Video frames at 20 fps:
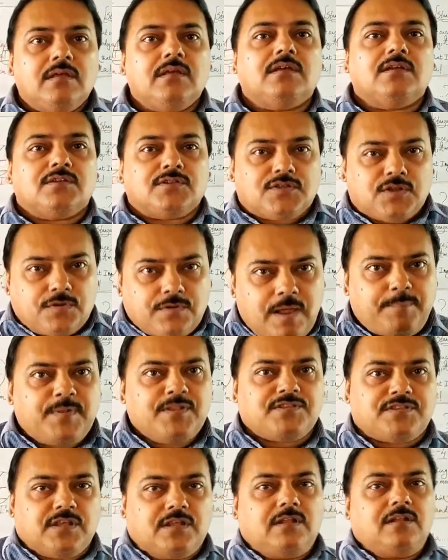So
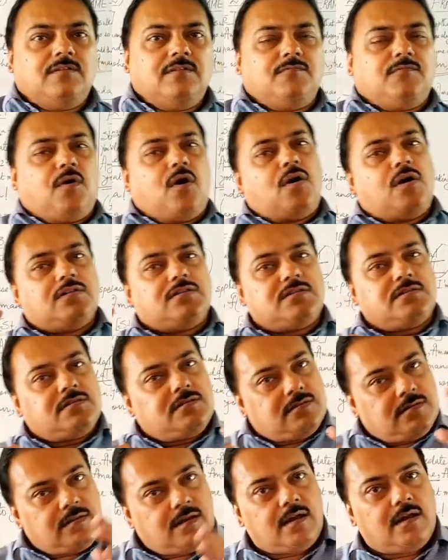Rapunzel was
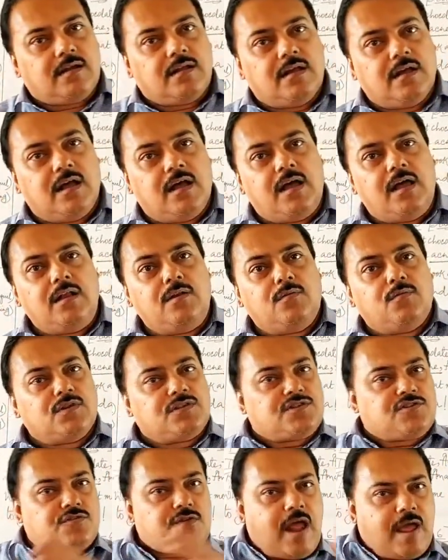a girl who
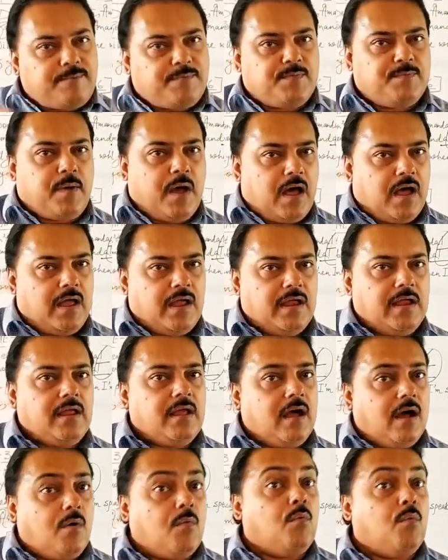was trapped by
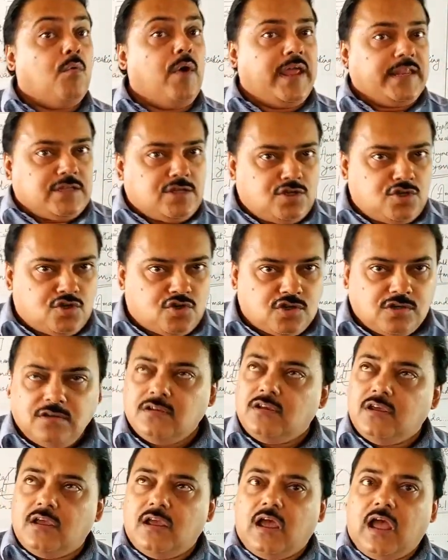a witch
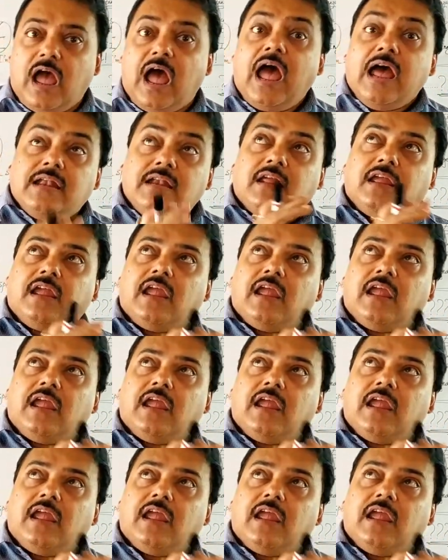and